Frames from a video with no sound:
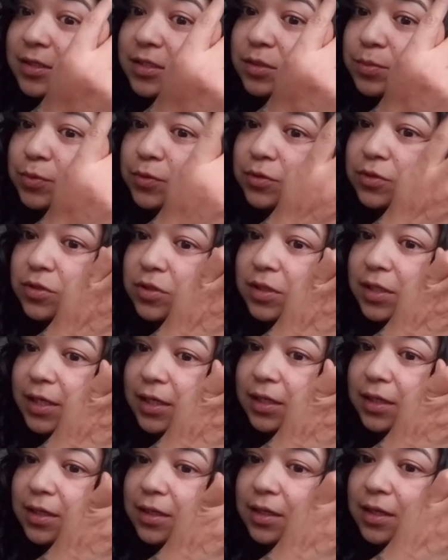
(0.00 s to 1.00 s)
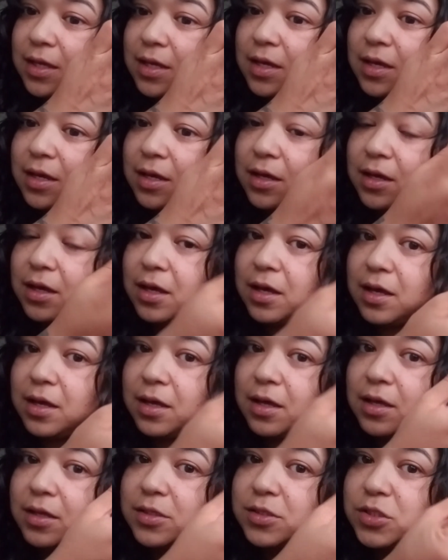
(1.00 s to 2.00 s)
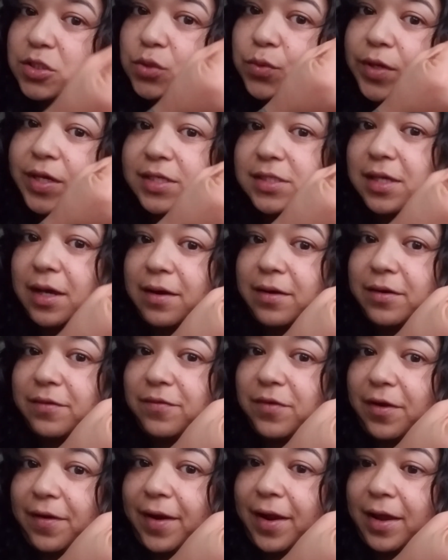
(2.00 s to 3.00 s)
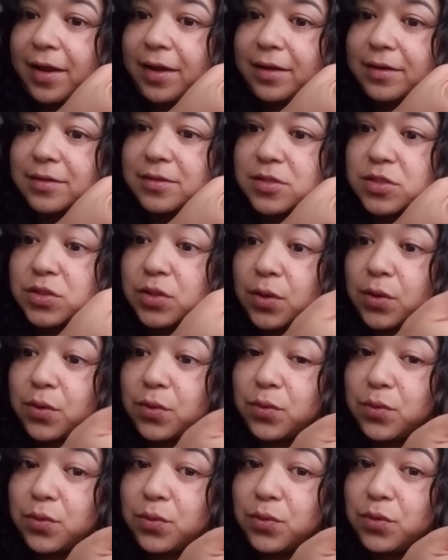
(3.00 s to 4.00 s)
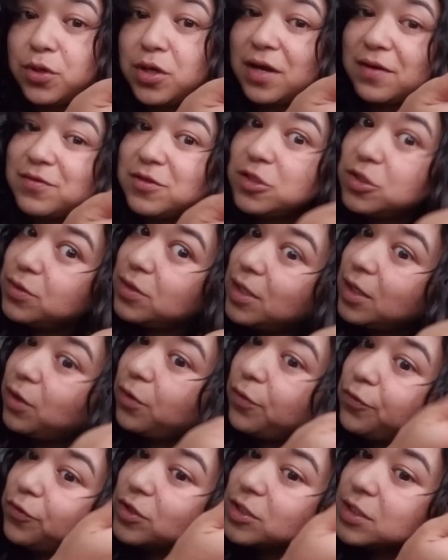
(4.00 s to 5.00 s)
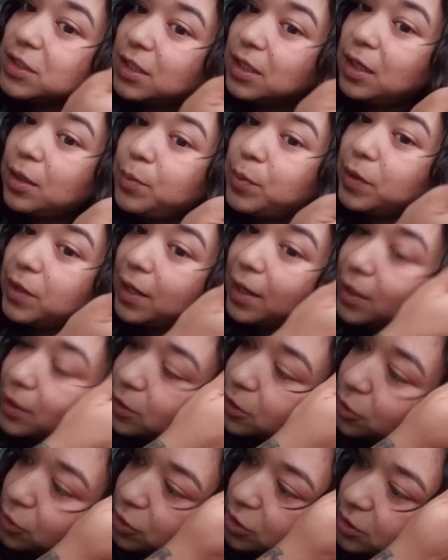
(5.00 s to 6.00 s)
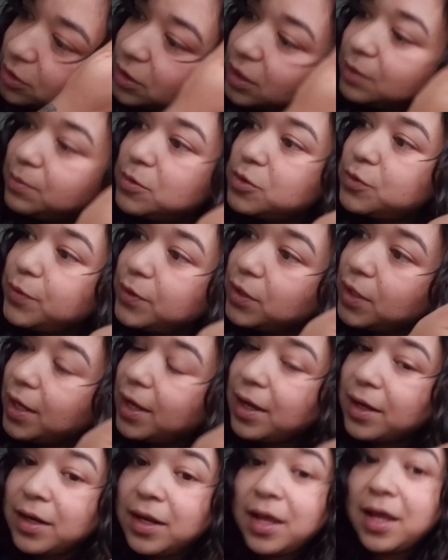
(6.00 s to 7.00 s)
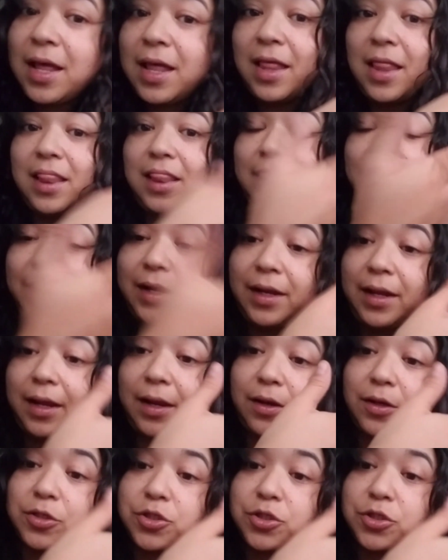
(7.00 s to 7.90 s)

squeeze out of your hand. So you have to do it like over a sink. But yeah, you just keep doing that, let it air dry, and